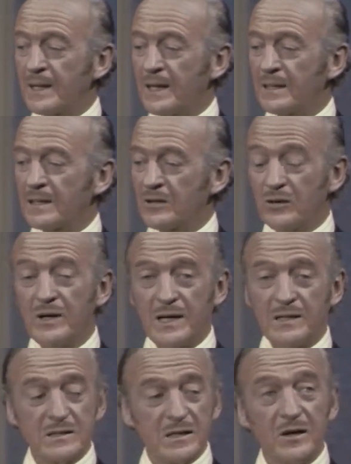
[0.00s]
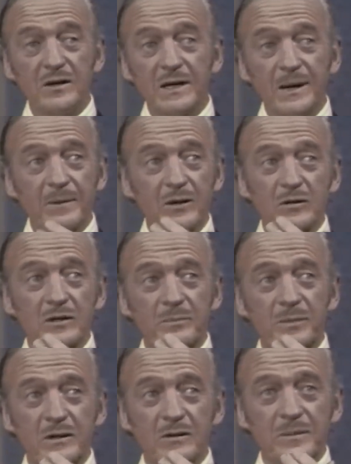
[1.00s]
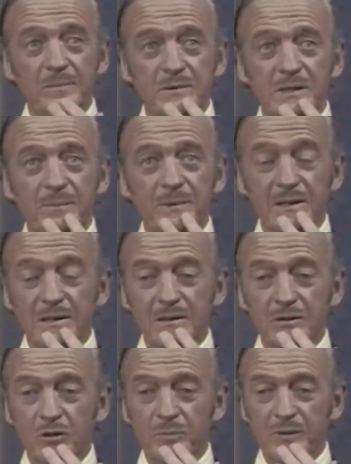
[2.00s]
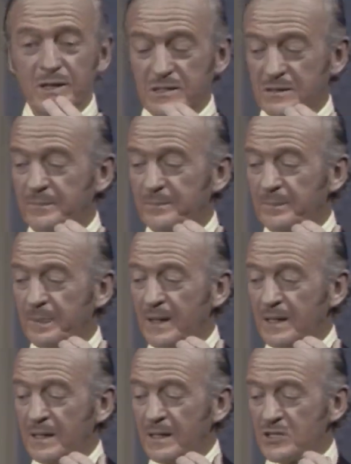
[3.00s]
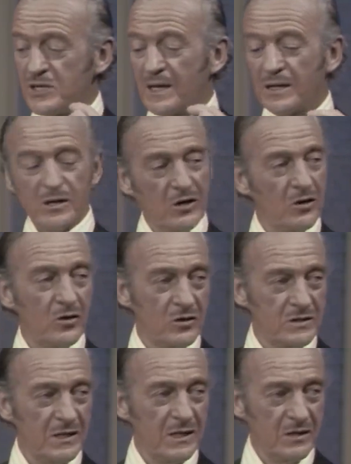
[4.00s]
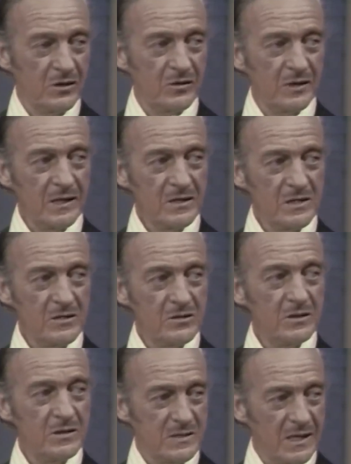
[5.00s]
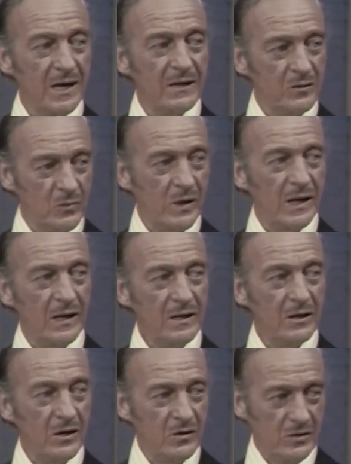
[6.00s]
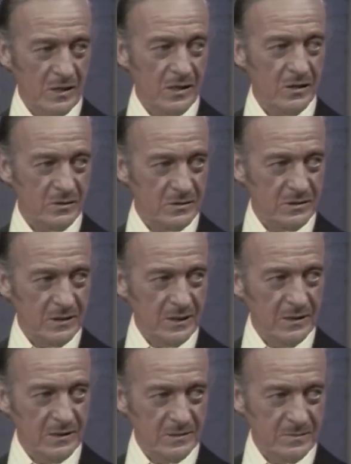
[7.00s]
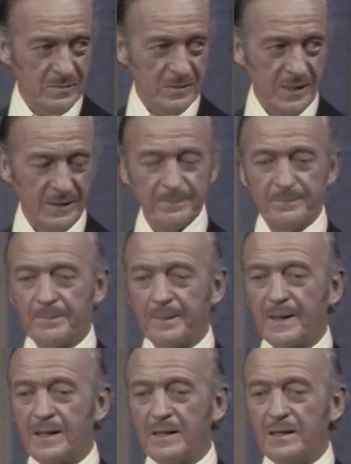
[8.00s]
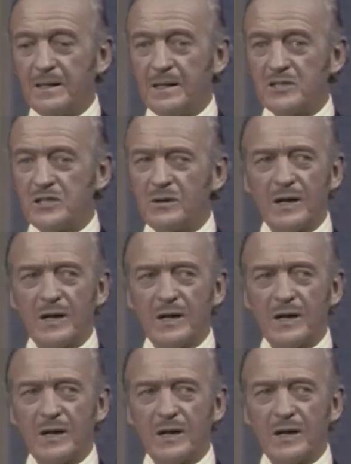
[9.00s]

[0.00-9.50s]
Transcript: And Gloria had this clothing company called the Pilgrim Something Corporation. And she had a clause in her contract that she should design and wear her own clothes in this thing. And